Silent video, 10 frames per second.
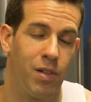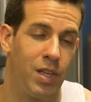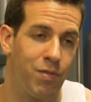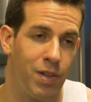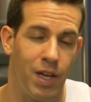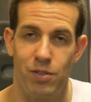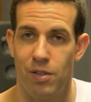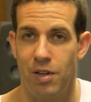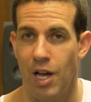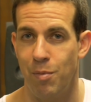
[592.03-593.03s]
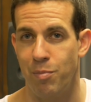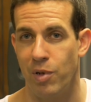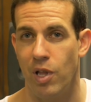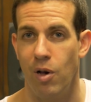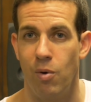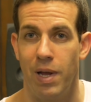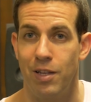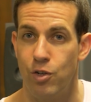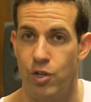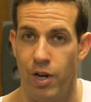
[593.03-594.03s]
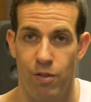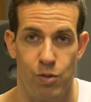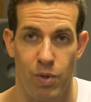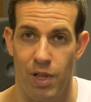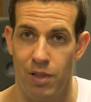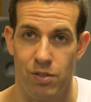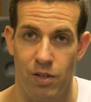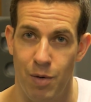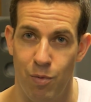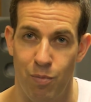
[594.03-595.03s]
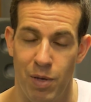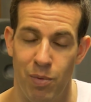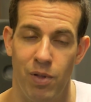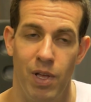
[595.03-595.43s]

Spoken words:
leave a nice little comment below, and share this with at least a couple people.